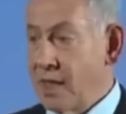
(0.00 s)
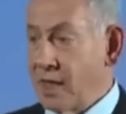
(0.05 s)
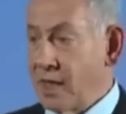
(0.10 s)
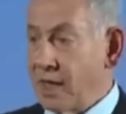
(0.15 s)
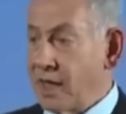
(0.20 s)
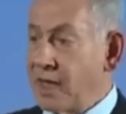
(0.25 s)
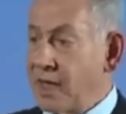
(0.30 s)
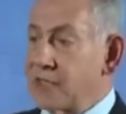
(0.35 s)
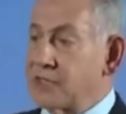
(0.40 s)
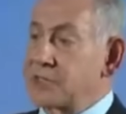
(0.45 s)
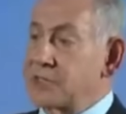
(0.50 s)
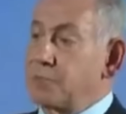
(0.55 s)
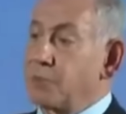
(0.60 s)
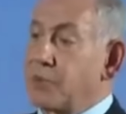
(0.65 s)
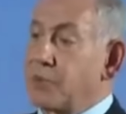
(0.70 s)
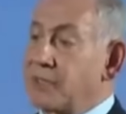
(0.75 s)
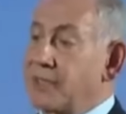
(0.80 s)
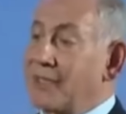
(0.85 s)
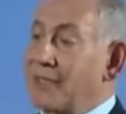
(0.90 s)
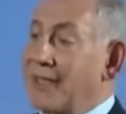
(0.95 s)
Let us
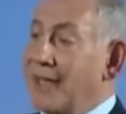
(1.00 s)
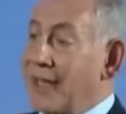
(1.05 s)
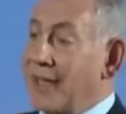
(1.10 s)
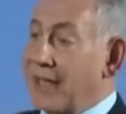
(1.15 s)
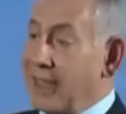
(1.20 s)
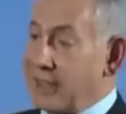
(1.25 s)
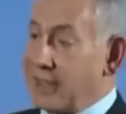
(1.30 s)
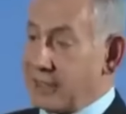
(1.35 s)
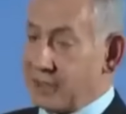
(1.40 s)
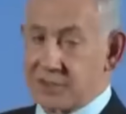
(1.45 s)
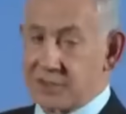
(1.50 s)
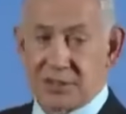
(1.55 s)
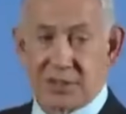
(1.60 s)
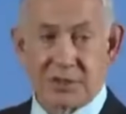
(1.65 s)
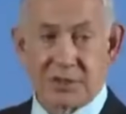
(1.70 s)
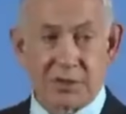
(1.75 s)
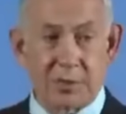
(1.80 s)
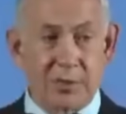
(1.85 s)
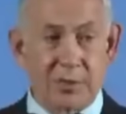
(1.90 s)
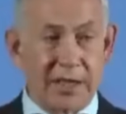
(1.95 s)
put the aid in
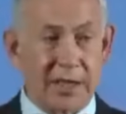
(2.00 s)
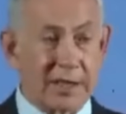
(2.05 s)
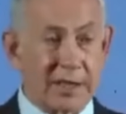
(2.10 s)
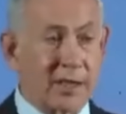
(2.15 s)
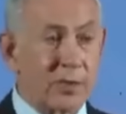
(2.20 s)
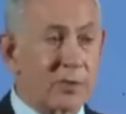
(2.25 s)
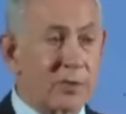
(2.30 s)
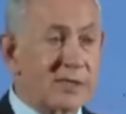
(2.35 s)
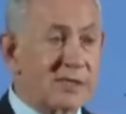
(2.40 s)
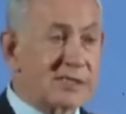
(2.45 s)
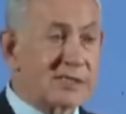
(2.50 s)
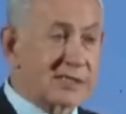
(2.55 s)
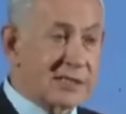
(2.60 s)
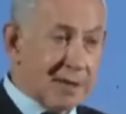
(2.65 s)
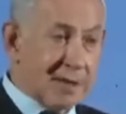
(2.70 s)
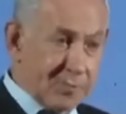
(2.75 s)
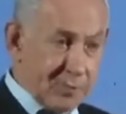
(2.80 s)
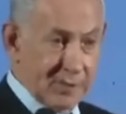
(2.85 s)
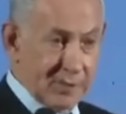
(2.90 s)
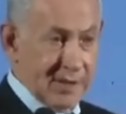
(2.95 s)
such a way that we
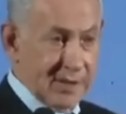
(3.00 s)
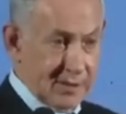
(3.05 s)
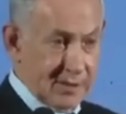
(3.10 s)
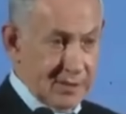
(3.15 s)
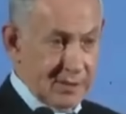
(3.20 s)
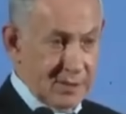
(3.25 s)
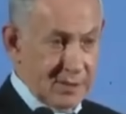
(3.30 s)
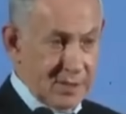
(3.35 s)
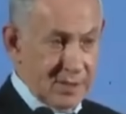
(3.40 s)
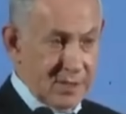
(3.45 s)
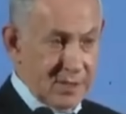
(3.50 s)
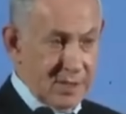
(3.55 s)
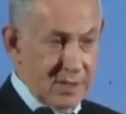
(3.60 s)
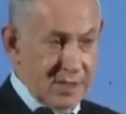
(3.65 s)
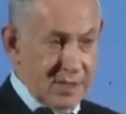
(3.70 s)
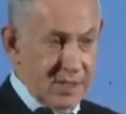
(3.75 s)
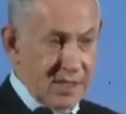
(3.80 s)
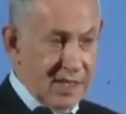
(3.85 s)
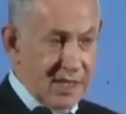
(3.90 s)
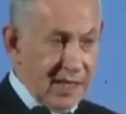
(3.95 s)
separate
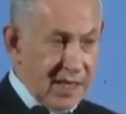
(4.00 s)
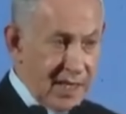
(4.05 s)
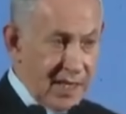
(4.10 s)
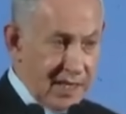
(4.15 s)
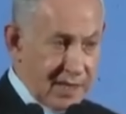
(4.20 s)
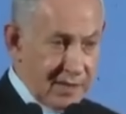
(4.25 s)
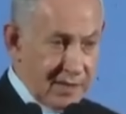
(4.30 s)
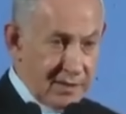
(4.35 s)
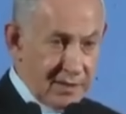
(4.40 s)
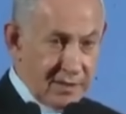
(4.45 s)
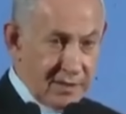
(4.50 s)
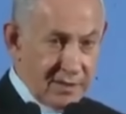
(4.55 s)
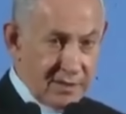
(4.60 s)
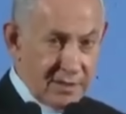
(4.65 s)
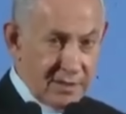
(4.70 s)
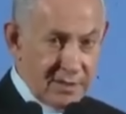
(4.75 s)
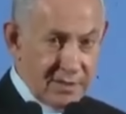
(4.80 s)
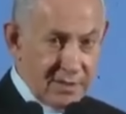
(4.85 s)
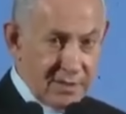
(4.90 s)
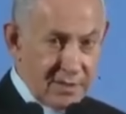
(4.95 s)
the aid
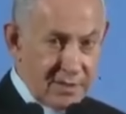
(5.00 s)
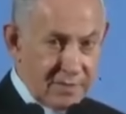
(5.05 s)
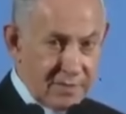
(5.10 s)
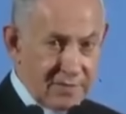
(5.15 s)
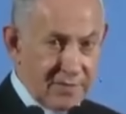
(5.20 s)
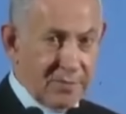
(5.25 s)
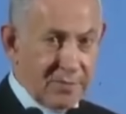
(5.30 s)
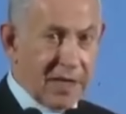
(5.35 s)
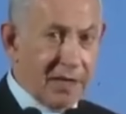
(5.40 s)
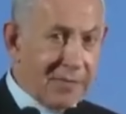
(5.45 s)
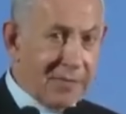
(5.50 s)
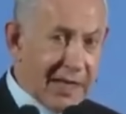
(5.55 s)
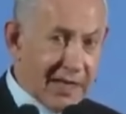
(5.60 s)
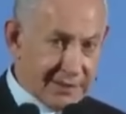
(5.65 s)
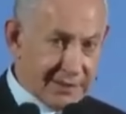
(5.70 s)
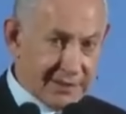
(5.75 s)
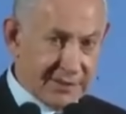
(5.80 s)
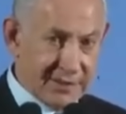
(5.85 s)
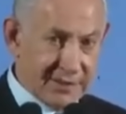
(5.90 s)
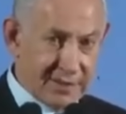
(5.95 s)
from
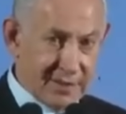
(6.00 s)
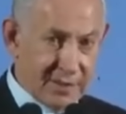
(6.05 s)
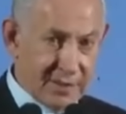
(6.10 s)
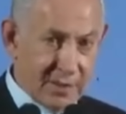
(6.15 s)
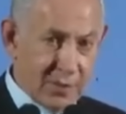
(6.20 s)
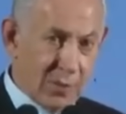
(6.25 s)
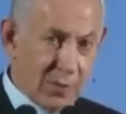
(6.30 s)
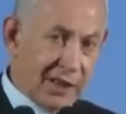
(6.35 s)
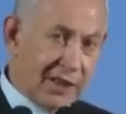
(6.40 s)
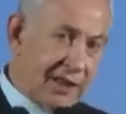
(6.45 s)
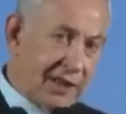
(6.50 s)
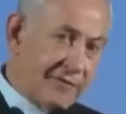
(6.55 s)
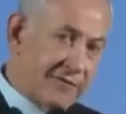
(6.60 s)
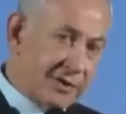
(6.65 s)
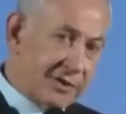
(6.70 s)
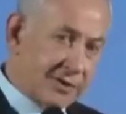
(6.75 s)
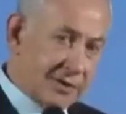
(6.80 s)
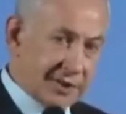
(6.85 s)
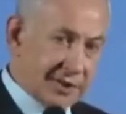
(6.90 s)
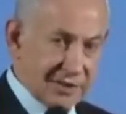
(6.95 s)
Hamas. We give
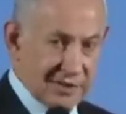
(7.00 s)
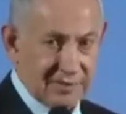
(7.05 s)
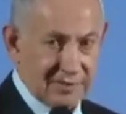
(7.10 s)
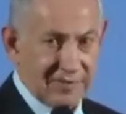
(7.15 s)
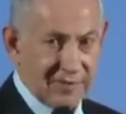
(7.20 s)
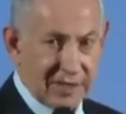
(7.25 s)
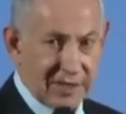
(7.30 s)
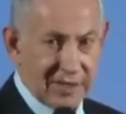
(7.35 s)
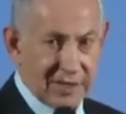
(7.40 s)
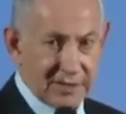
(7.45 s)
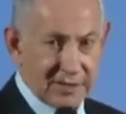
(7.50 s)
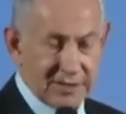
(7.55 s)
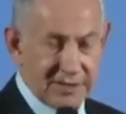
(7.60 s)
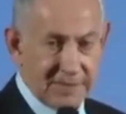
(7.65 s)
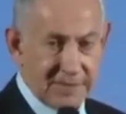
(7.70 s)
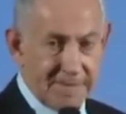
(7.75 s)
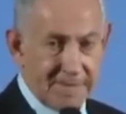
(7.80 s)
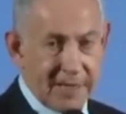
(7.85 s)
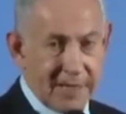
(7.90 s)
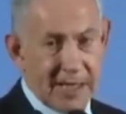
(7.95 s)
it to the civilians
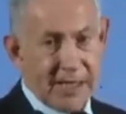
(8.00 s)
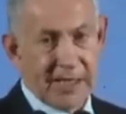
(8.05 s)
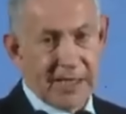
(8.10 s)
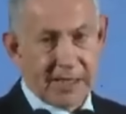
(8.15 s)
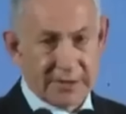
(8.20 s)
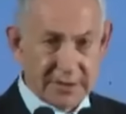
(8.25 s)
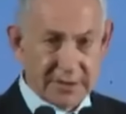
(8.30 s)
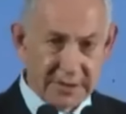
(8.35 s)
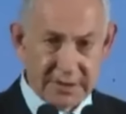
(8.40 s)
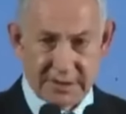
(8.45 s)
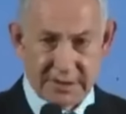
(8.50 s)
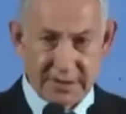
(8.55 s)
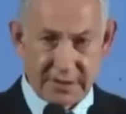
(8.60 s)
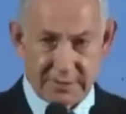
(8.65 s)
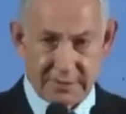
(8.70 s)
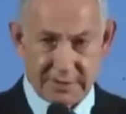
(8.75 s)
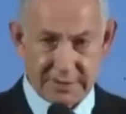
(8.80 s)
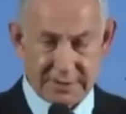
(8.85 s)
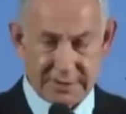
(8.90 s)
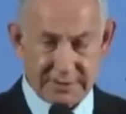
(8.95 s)
and not to the
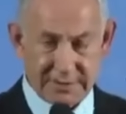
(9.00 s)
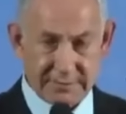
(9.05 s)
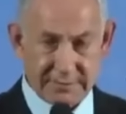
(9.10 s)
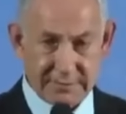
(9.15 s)
terrorists.